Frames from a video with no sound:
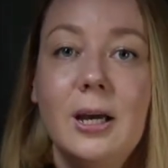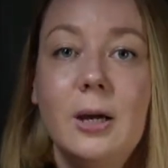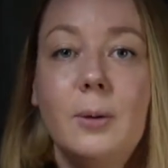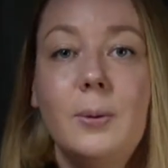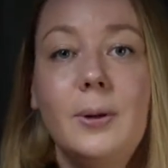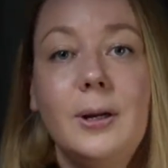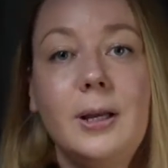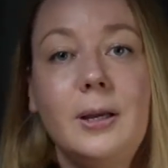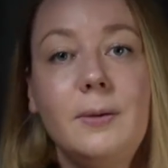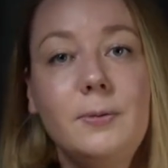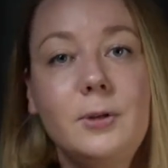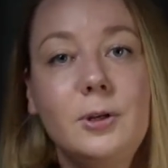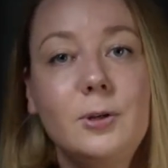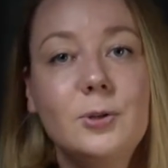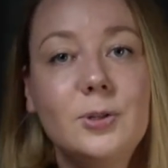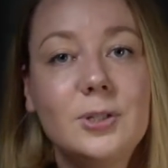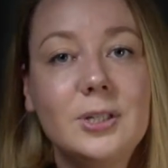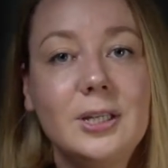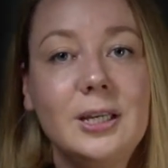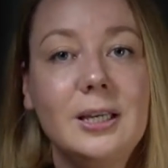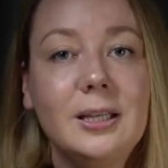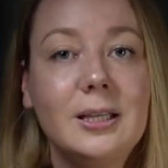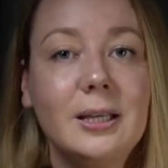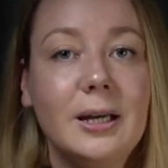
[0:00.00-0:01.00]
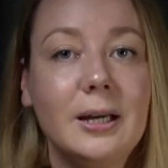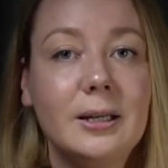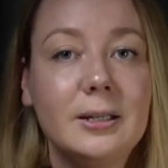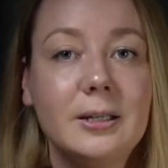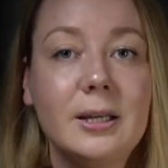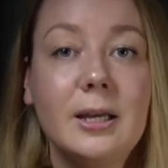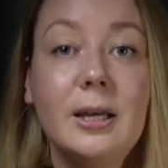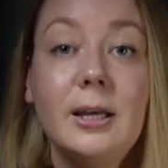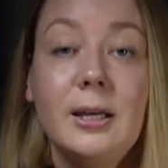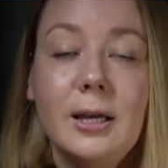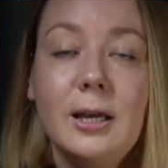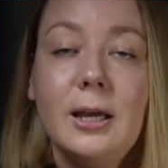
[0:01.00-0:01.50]
But if you see
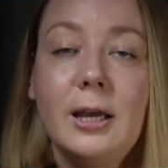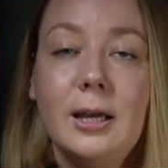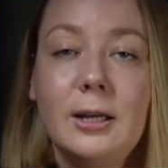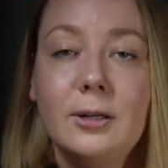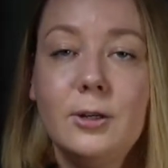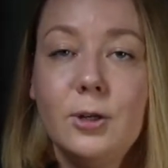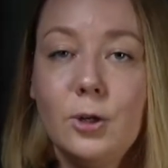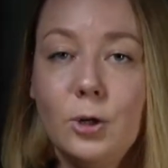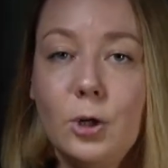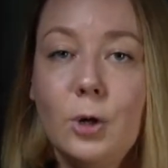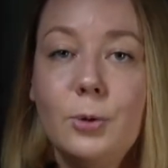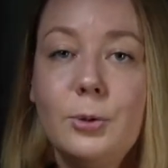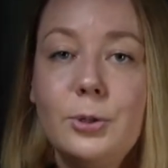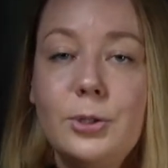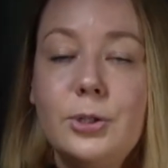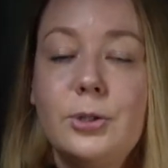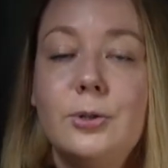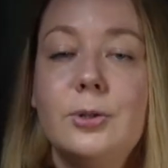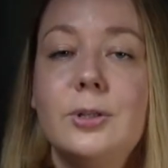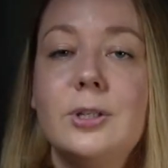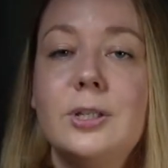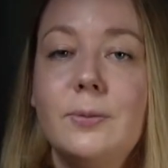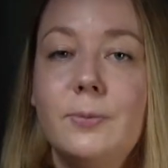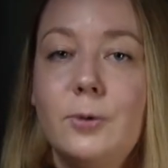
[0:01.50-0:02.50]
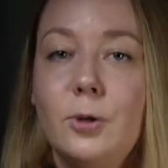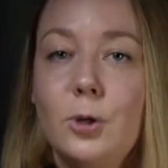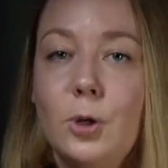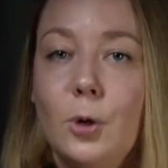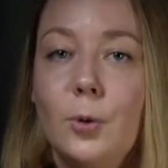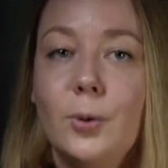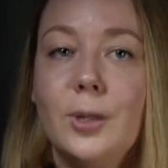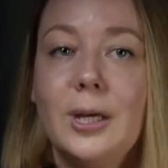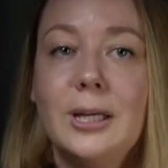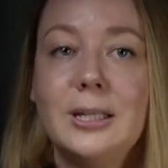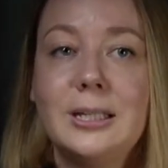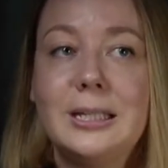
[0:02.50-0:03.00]
that, and your students, if you
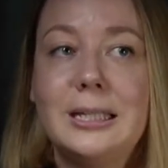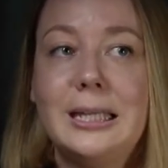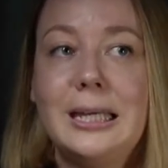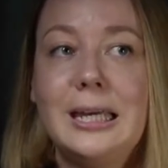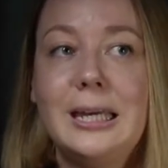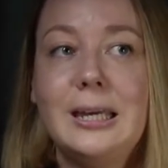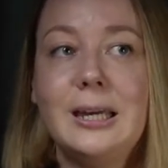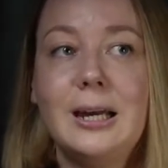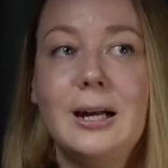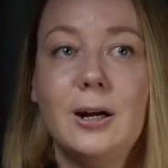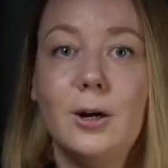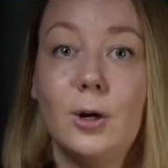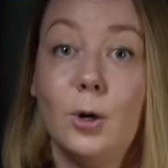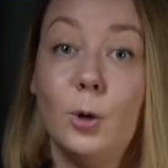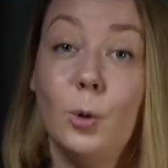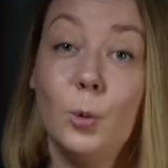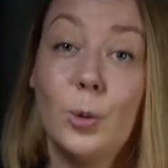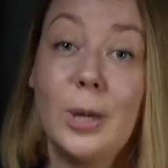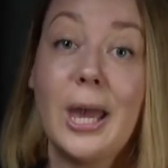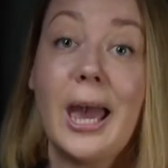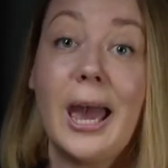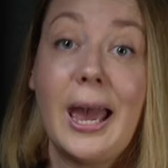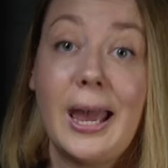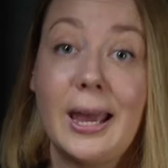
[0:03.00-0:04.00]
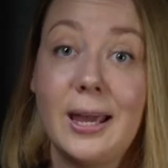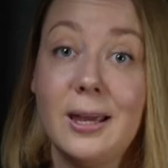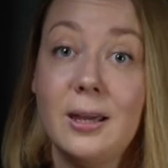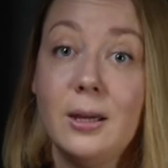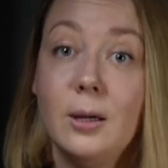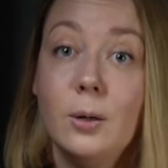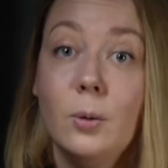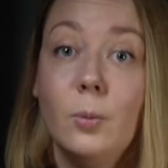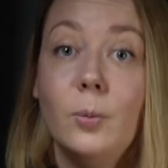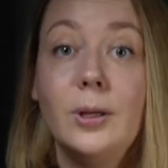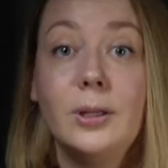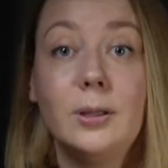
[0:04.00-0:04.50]
know that they are
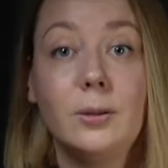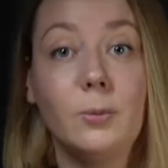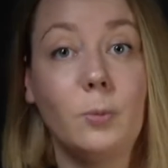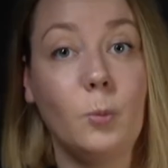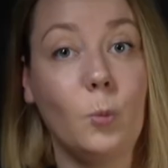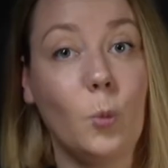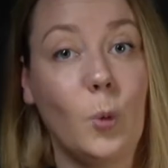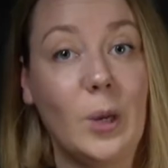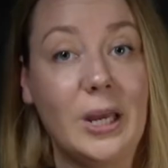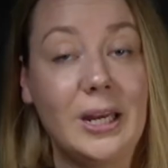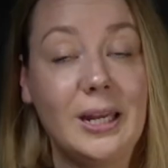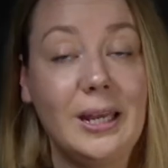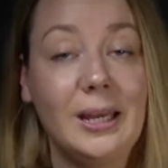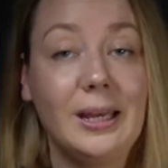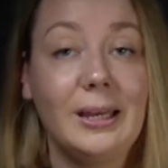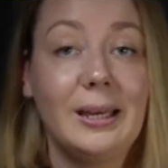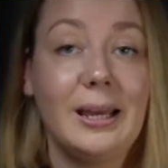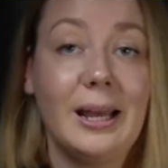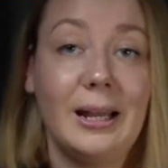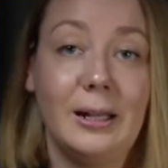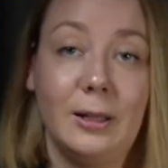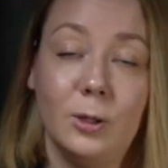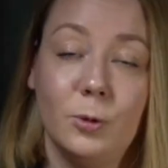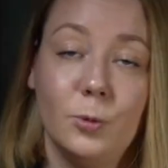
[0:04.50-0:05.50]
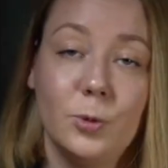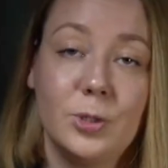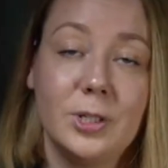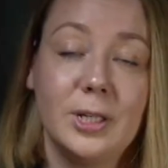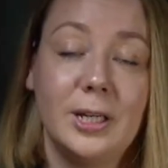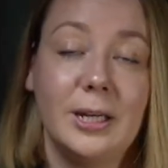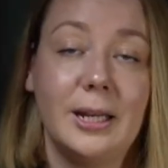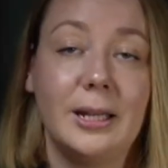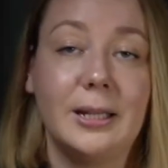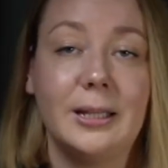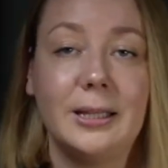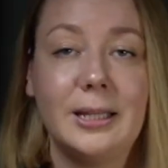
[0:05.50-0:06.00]
okay with winning and
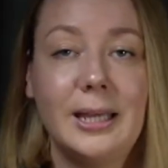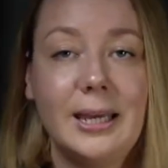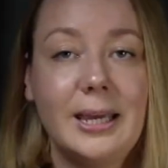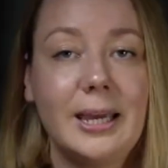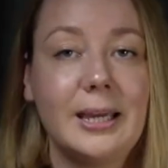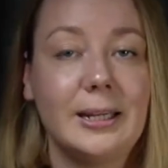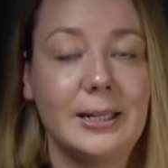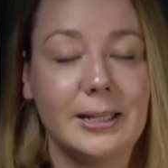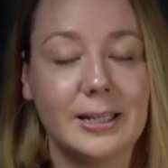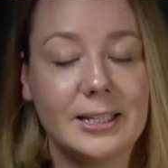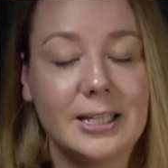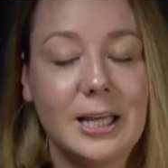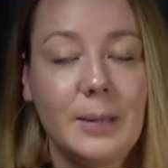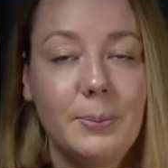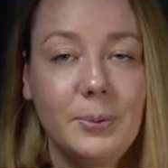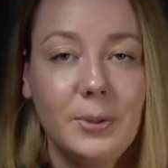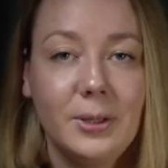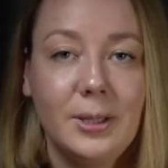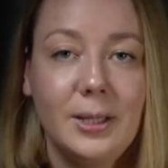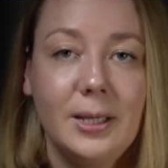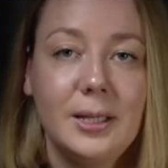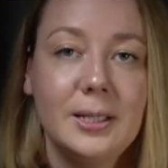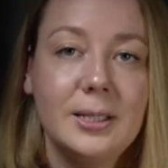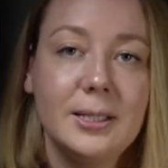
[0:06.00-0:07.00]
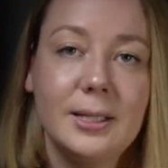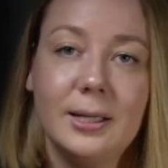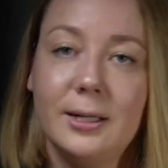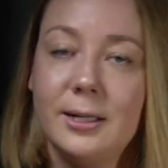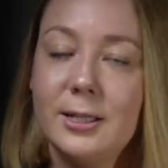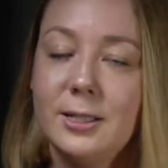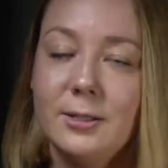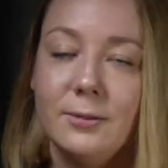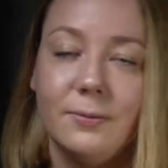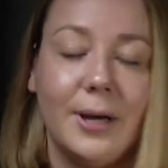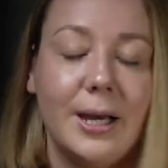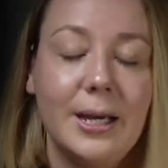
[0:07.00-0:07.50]
losing and they can accept things, then
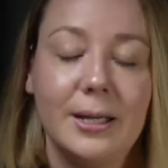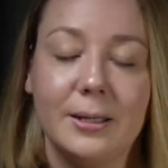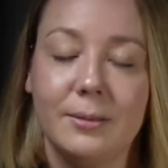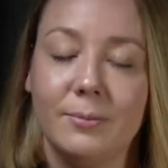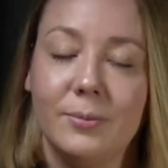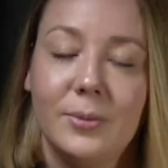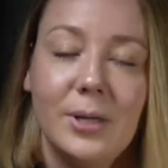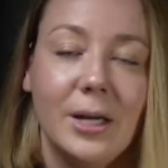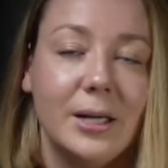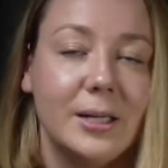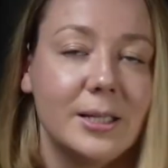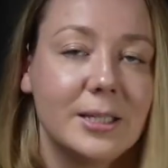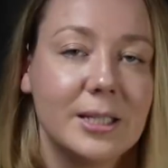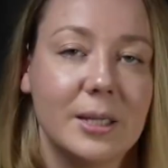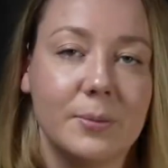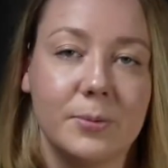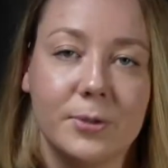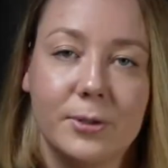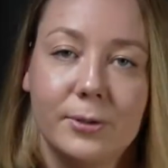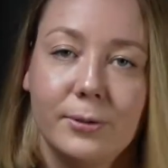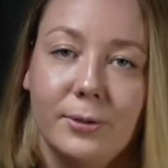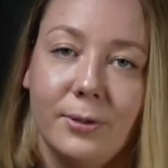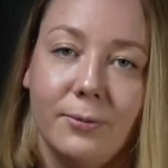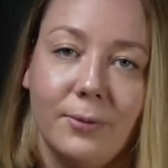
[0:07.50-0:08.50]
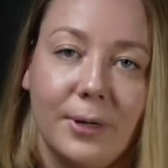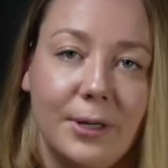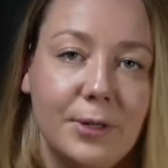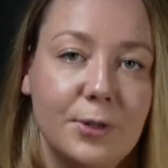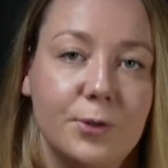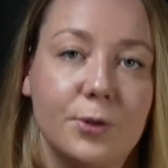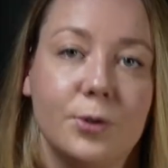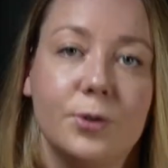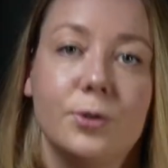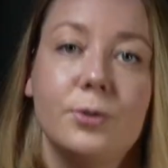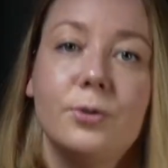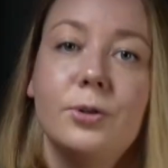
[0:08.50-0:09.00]
it's fine. It's absolutely
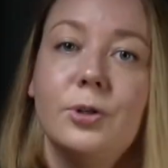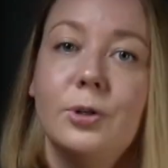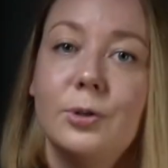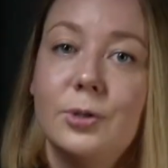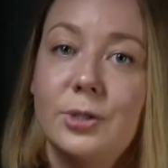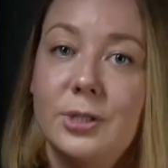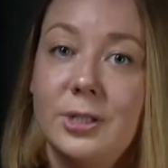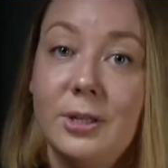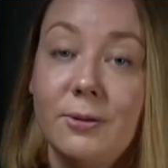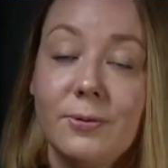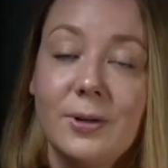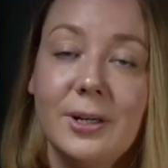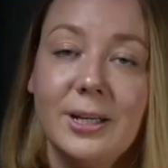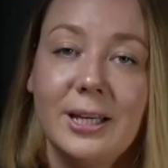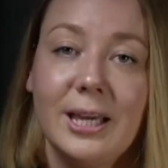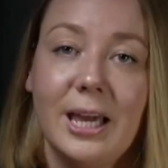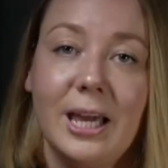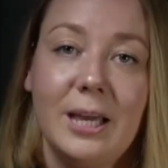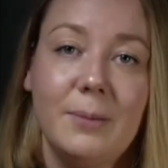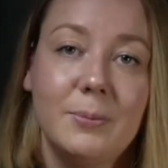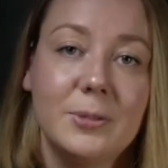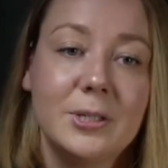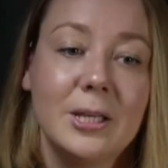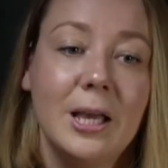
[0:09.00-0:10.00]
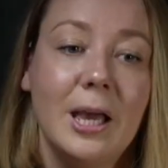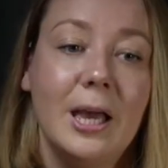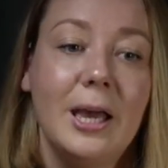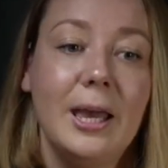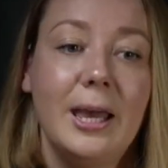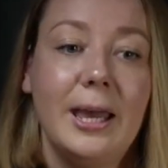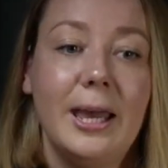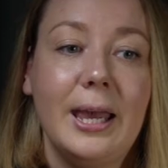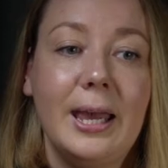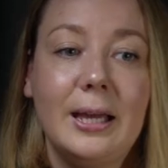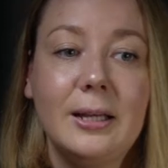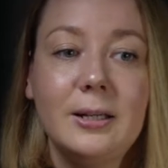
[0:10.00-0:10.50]
fine to use different games,
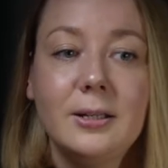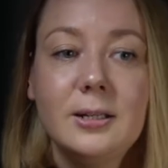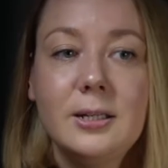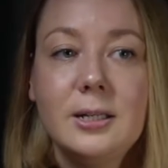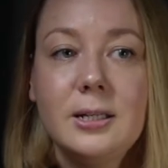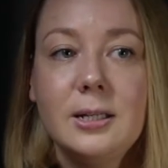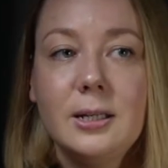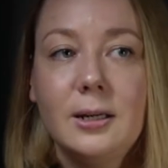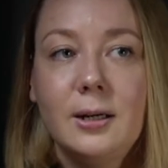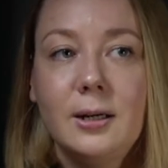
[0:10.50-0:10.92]
and